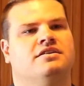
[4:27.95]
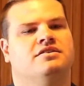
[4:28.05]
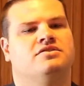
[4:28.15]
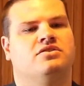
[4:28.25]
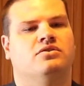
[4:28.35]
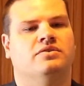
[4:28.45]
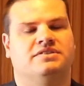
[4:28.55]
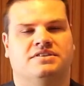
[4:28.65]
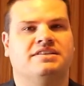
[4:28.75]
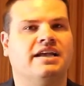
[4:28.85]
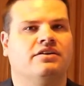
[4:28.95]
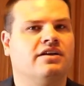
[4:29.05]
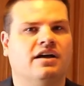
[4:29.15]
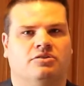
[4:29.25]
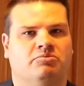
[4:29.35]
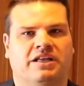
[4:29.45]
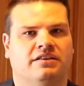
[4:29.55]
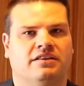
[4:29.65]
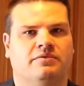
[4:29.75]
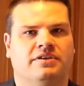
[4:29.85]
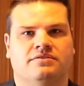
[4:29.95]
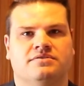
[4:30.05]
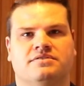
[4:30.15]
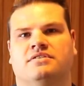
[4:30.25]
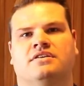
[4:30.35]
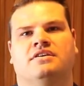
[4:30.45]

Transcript: So it's a standard color palette that we use.